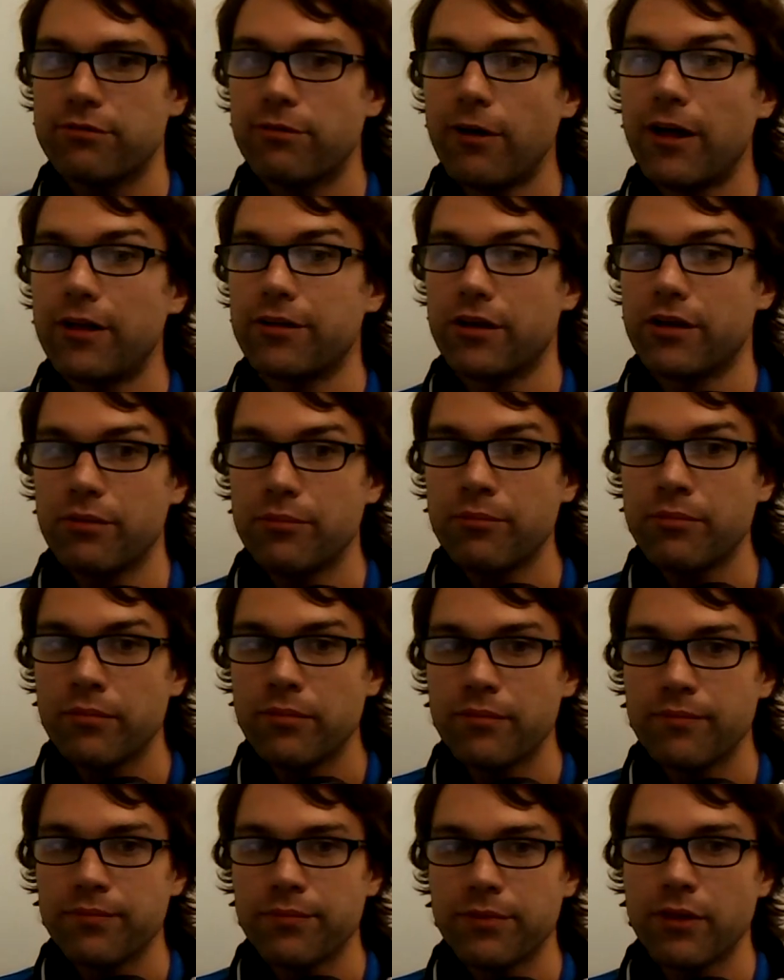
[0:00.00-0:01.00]
volume
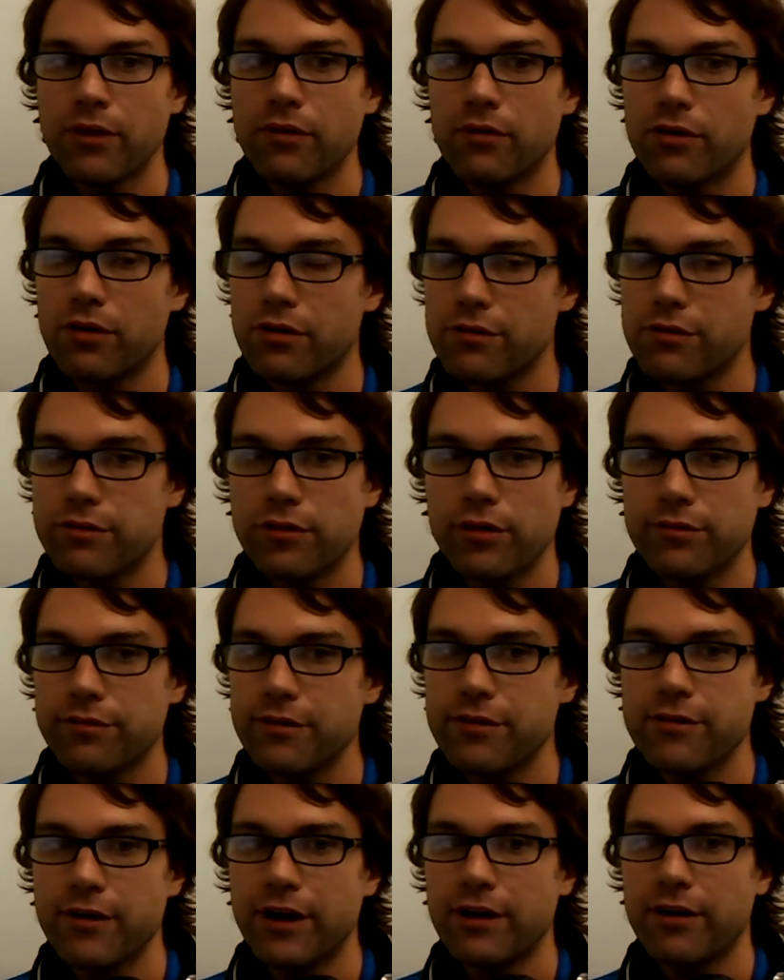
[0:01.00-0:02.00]
or
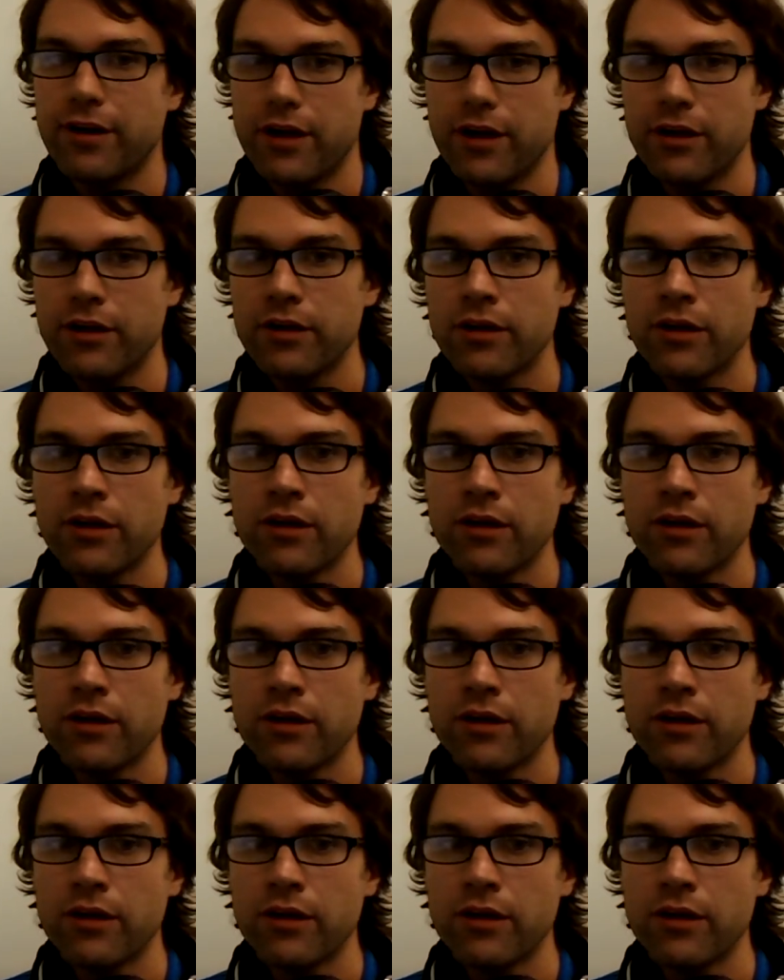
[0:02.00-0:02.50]
surface area,